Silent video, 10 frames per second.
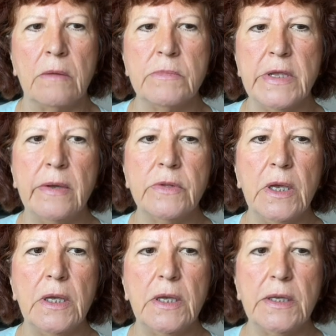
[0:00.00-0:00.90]
Down
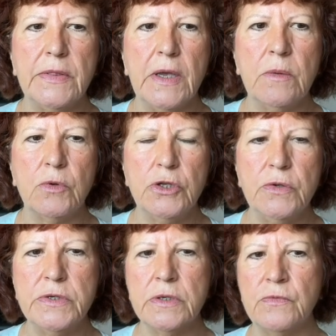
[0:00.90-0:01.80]
here, they want
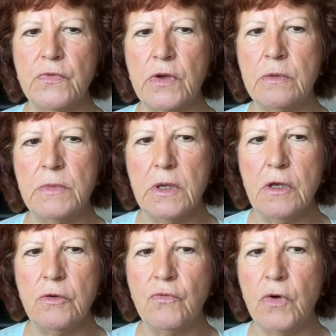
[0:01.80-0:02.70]
you to confirm that
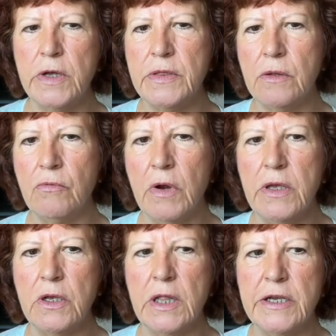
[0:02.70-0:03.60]
you've read the
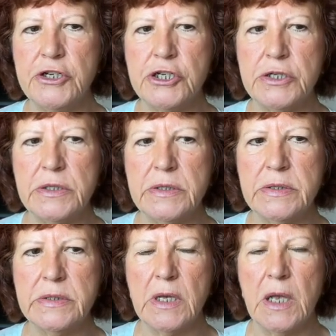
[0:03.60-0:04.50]

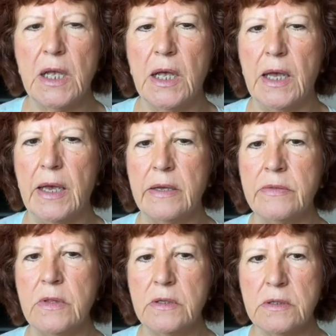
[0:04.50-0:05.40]
regulations,
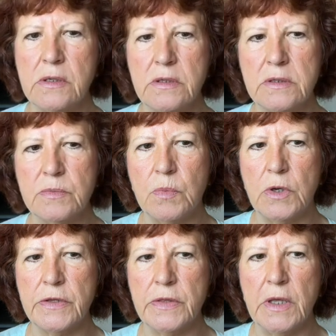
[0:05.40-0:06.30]
and this is
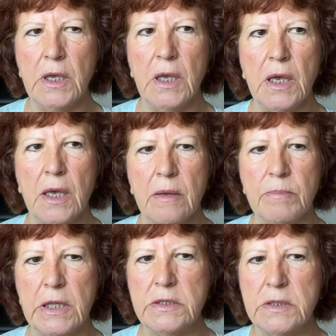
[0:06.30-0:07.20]
one of the
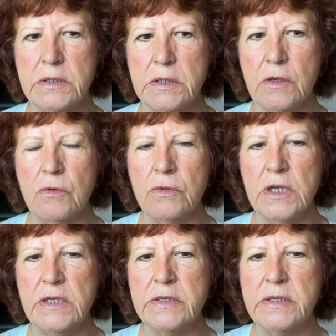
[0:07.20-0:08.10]
places that you'll
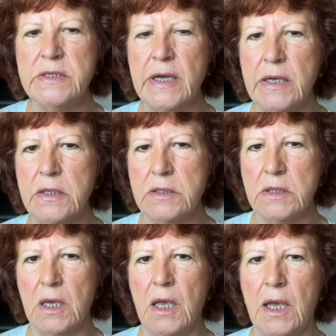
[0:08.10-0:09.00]
need to
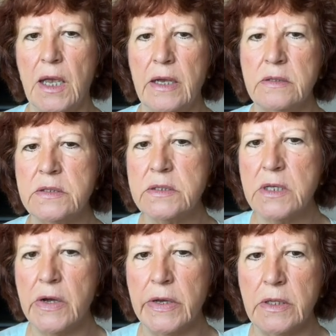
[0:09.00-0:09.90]
date and
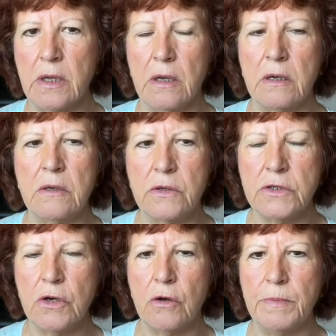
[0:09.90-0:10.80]
sign a
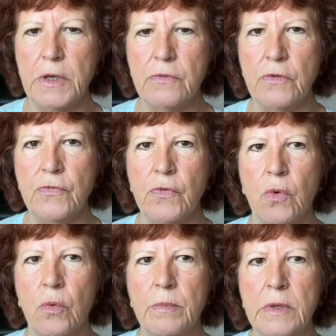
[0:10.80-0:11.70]
hard copy of the
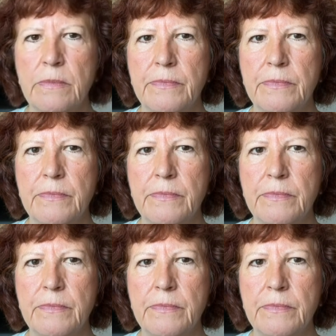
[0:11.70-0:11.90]
form.